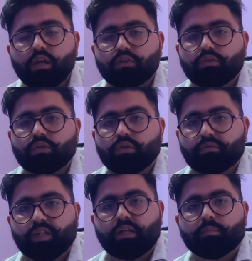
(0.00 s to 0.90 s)
So
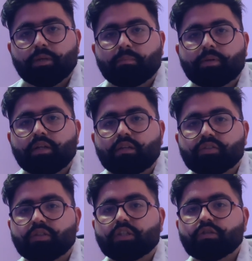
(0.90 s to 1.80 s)
when people
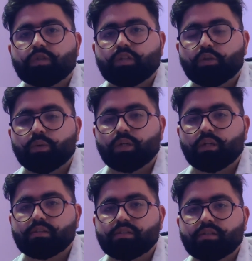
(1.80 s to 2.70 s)
search with the Google
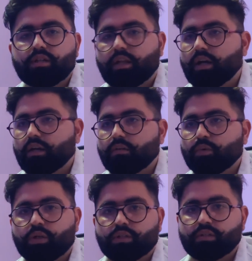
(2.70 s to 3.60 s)
Assistant that
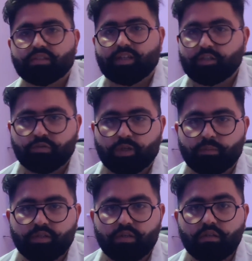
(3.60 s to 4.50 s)
what is this XY
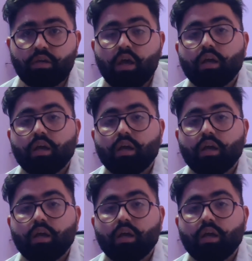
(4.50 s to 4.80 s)
business,